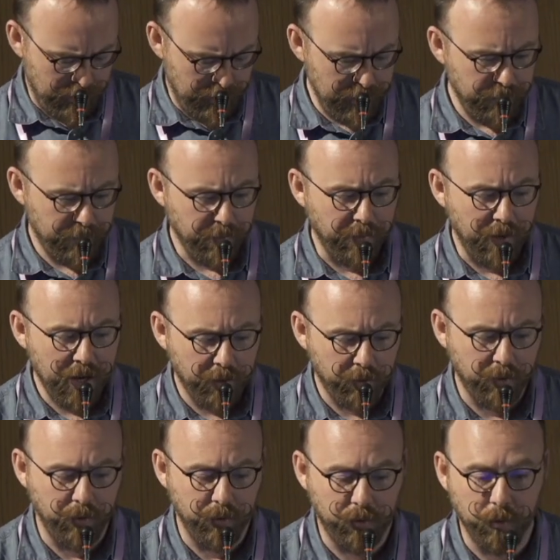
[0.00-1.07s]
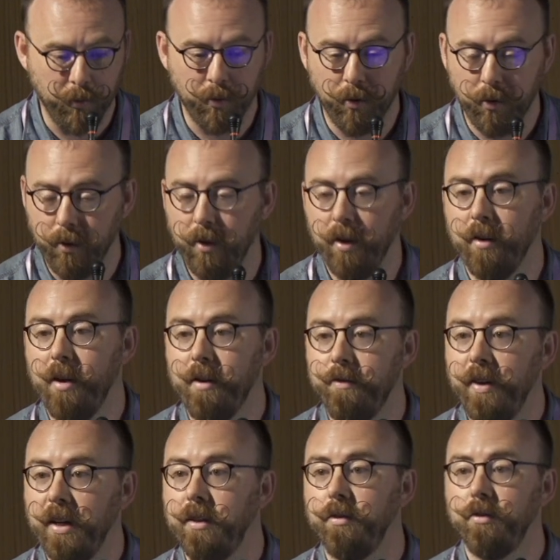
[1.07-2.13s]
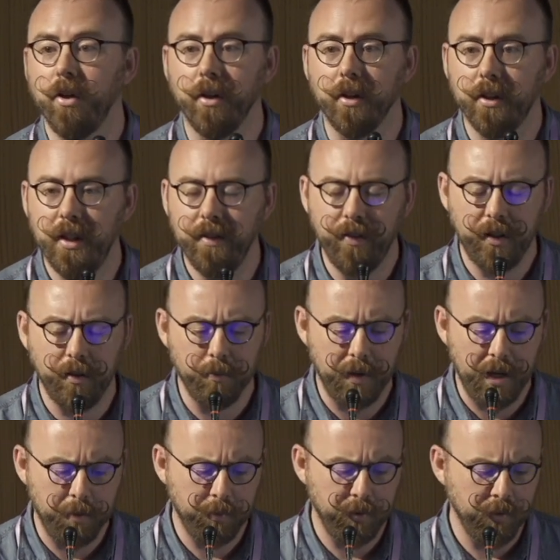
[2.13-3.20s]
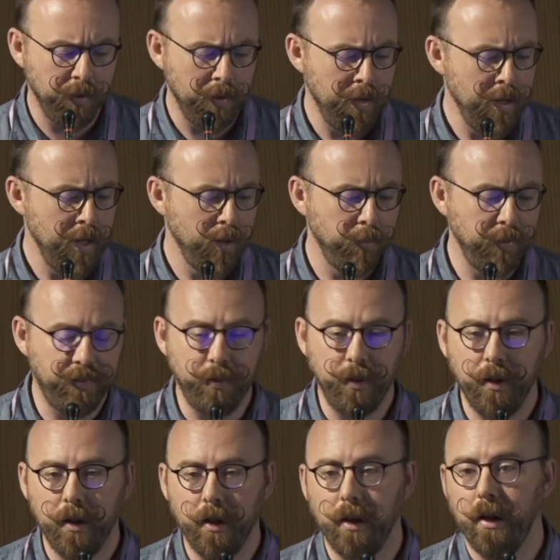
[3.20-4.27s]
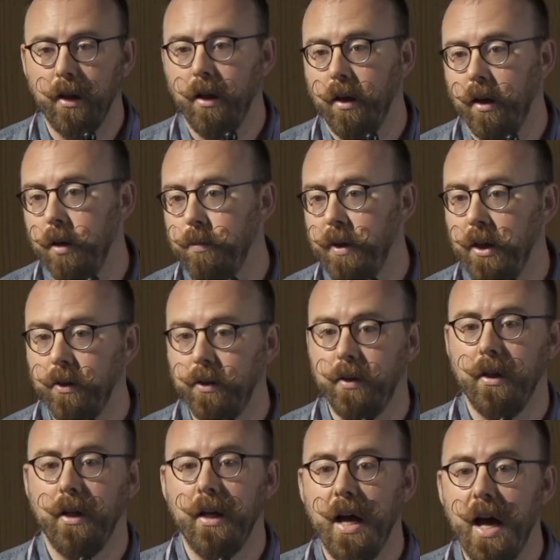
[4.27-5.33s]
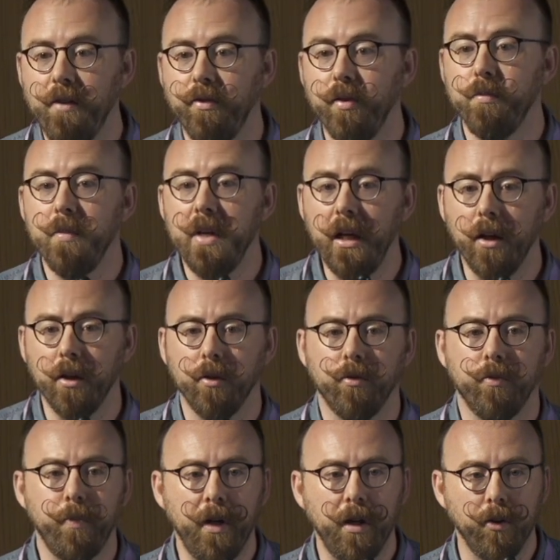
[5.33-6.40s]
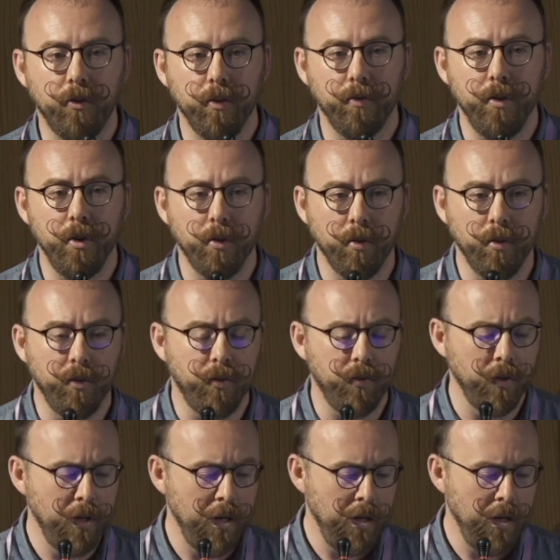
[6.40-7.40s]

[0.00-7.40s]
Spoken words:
interactions or effective connectivity maps between about a half a million of pairs of neurons